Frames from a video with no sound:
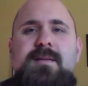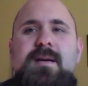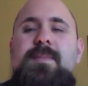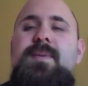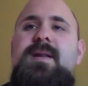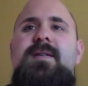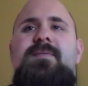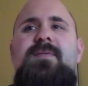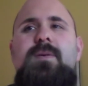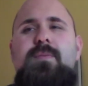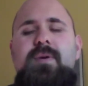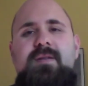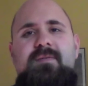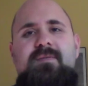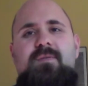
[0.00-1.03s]
it definitely
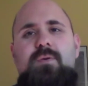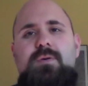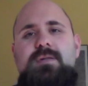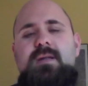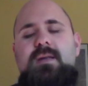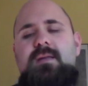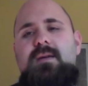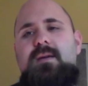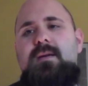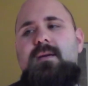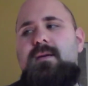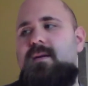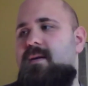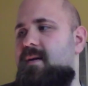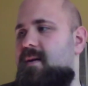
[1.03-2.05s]
reinforced, I think,
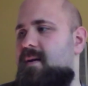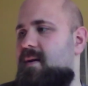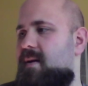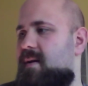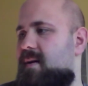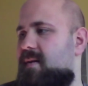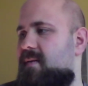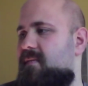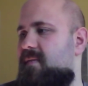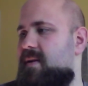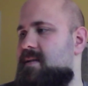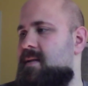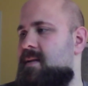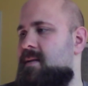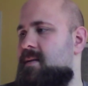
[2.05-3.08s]

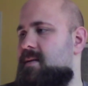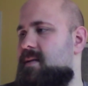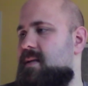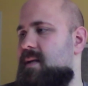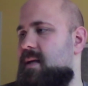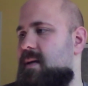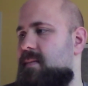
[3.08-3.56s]
Vincent's